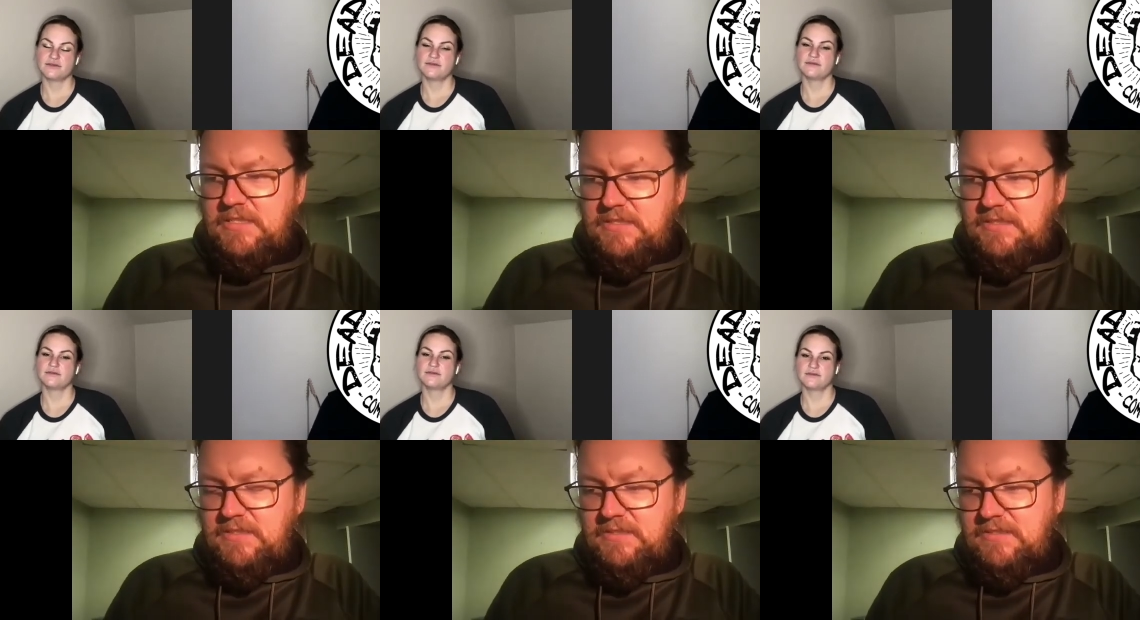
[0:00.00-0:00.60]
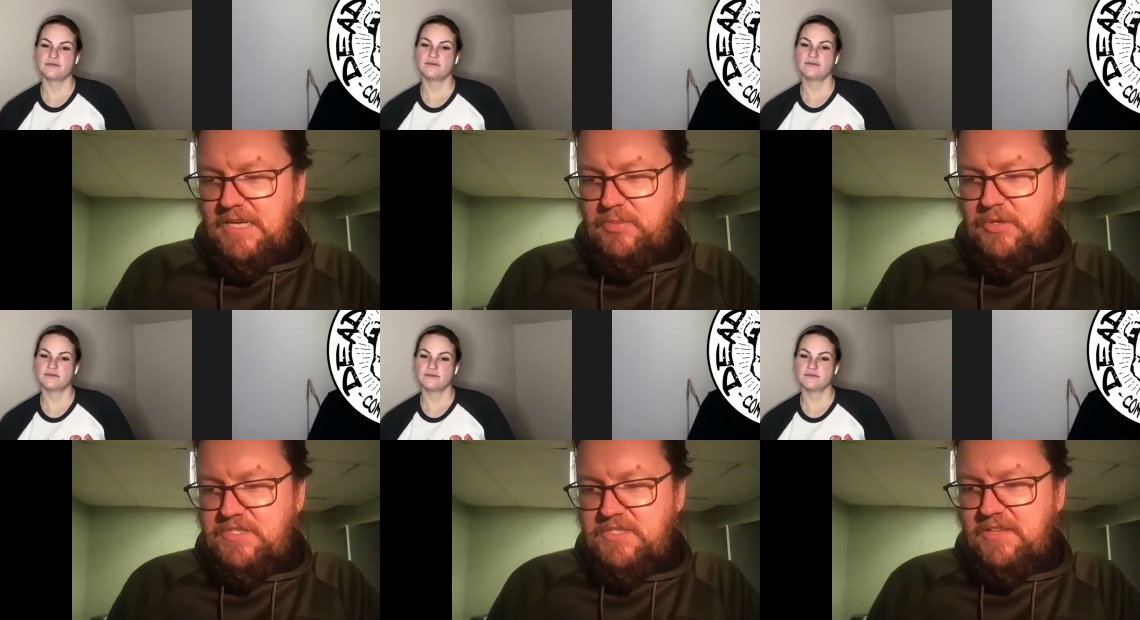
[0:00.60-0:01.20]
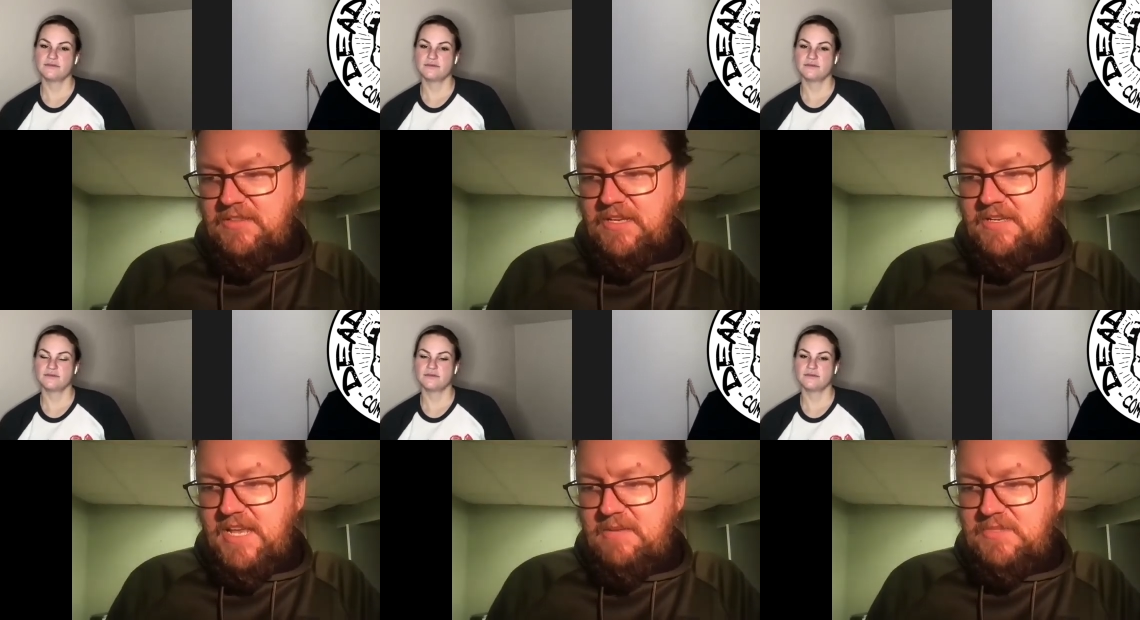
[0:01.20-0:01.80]
Speaker 1: I personally think
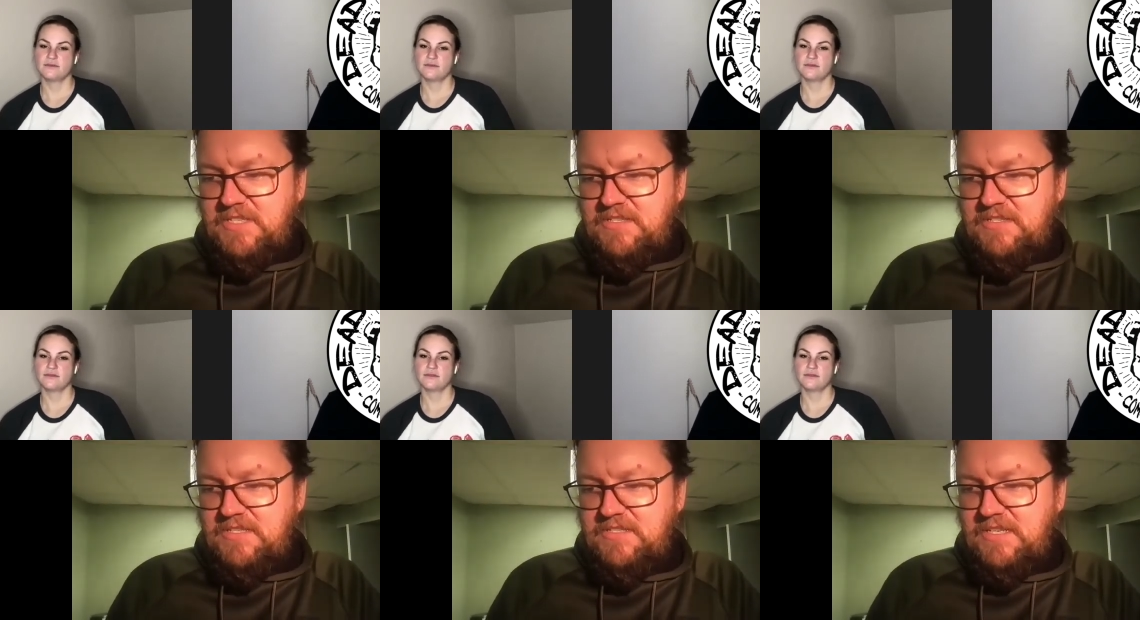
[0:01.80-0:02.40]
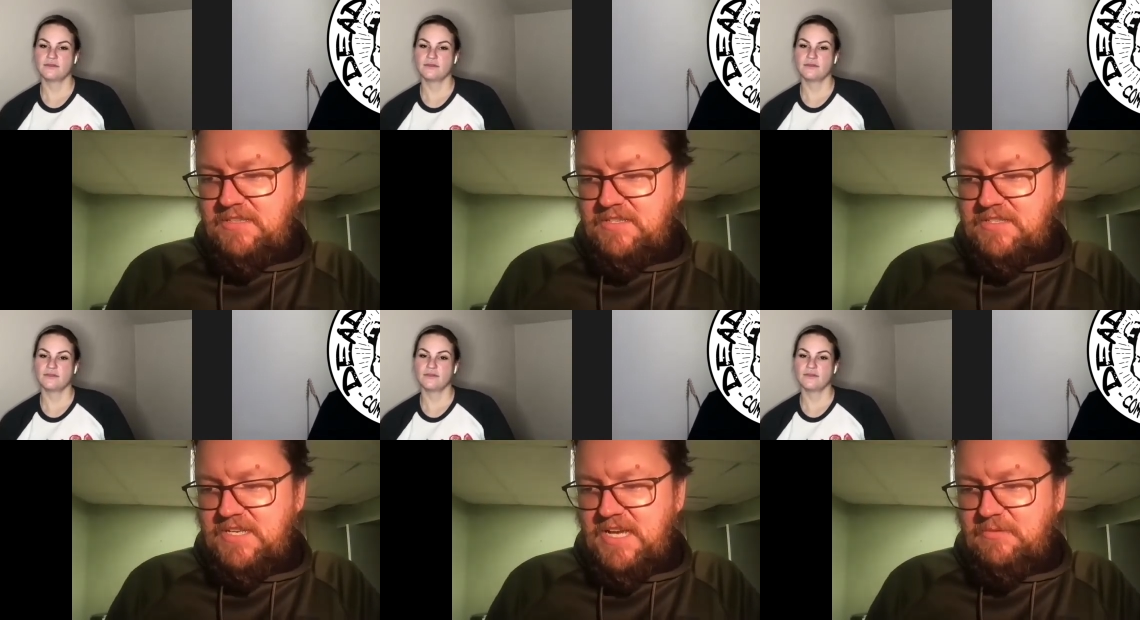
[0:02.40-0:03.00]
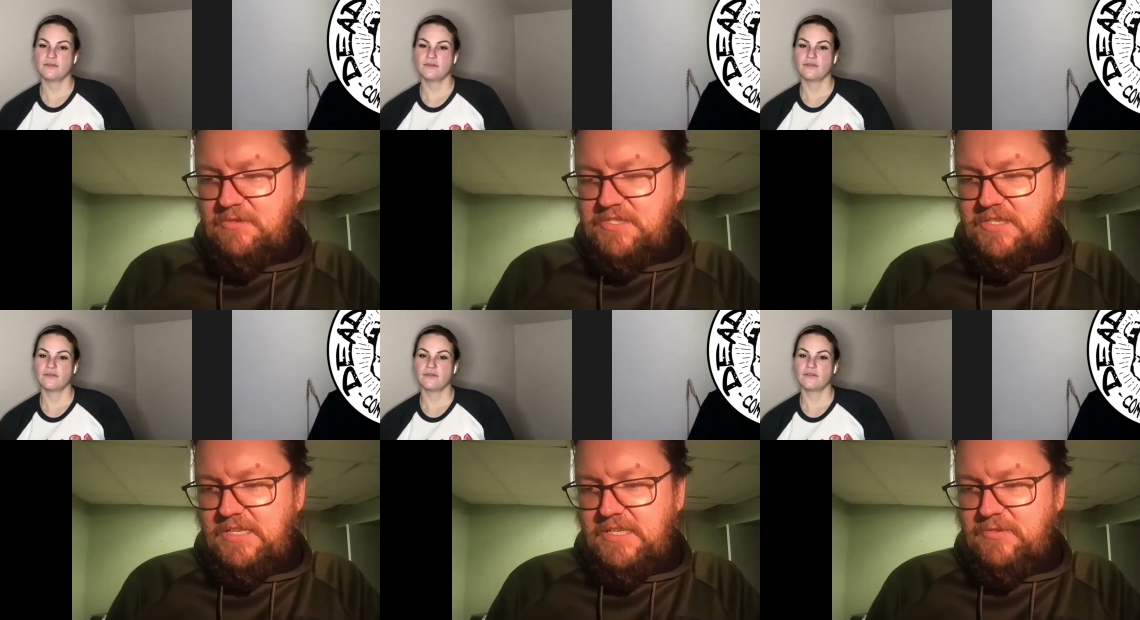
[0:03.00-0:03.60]
names existed at this time or
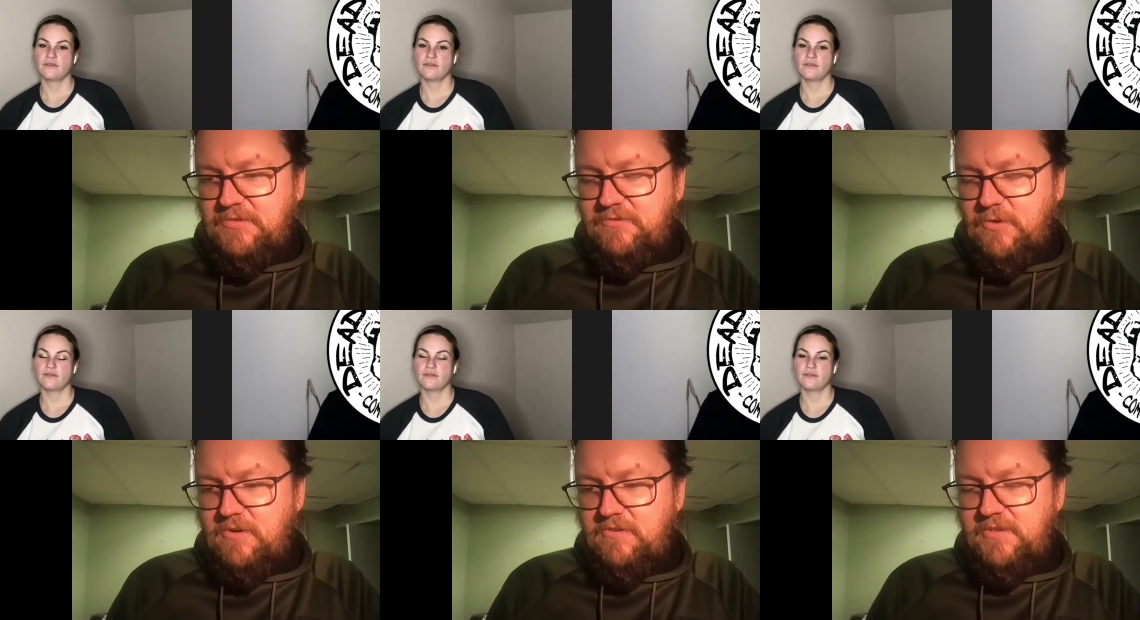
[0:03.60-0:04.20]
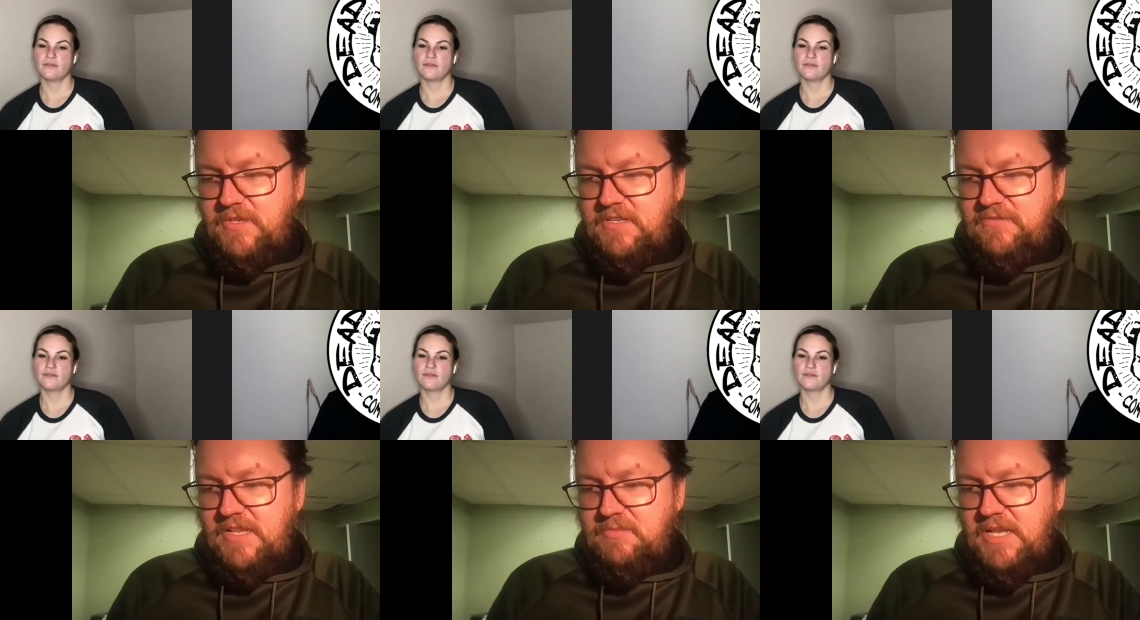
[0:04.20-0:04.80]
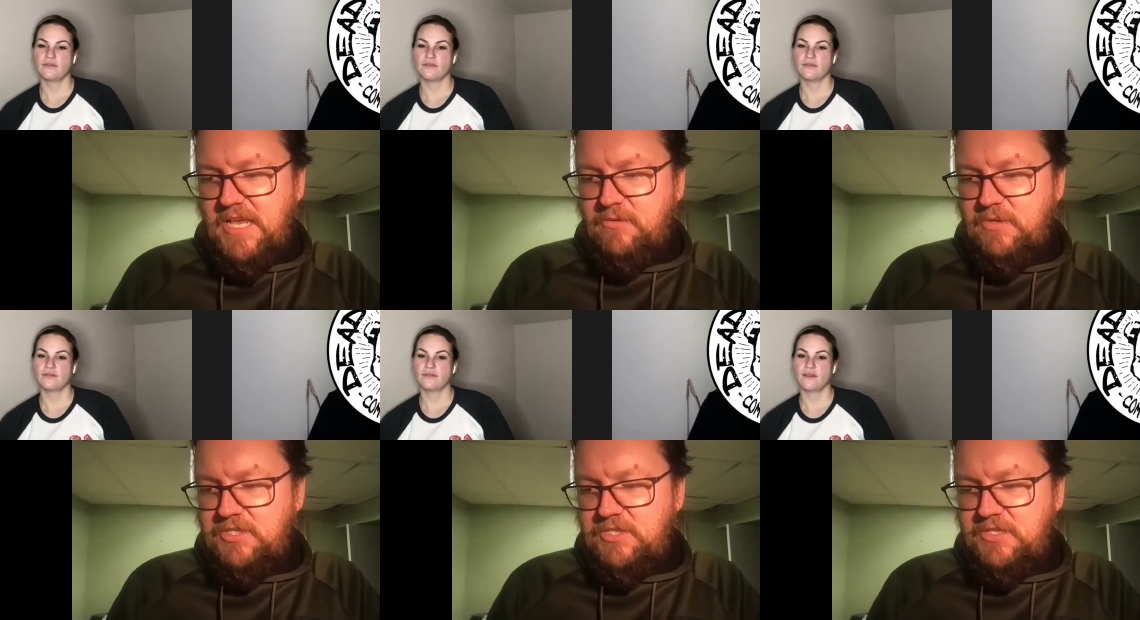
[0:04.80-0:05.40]
slightly before a fully developed
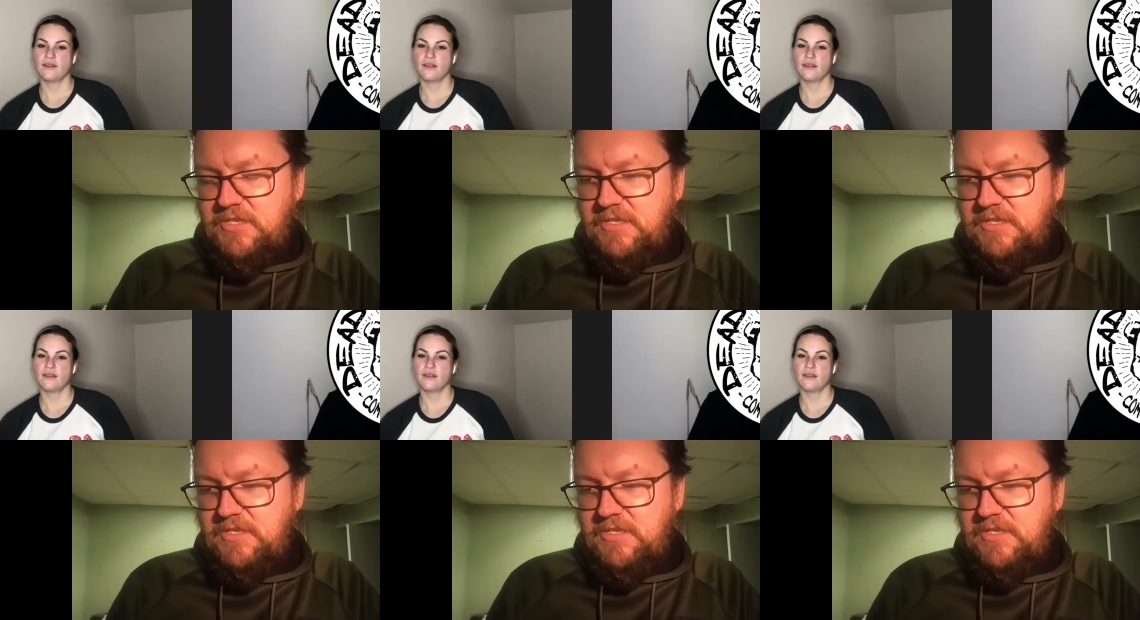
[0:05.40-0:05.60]
language.